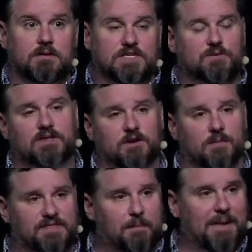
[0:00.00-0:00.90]
That's why I talk
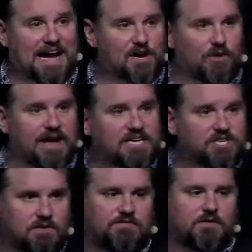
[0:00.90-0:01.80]
about the
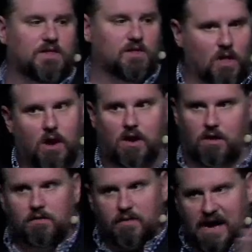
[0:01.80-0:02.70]
migration from the
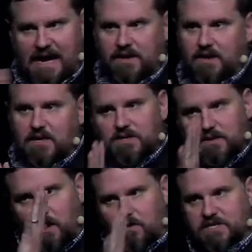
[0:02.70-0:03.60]
law, right, to
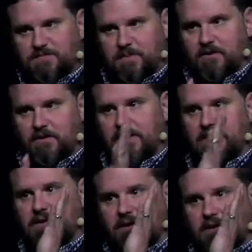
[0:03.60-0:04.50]
the Holy Spirit
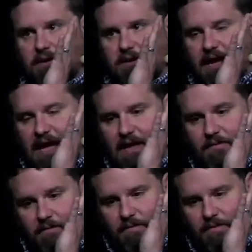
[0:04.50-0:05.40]

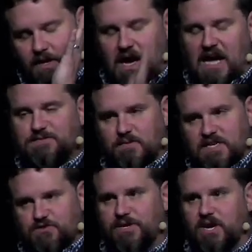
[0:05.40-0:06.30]
and the gospel
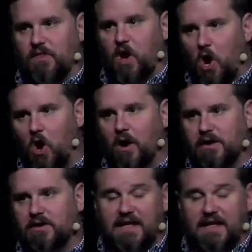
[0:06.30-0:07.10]
that's written on the heart.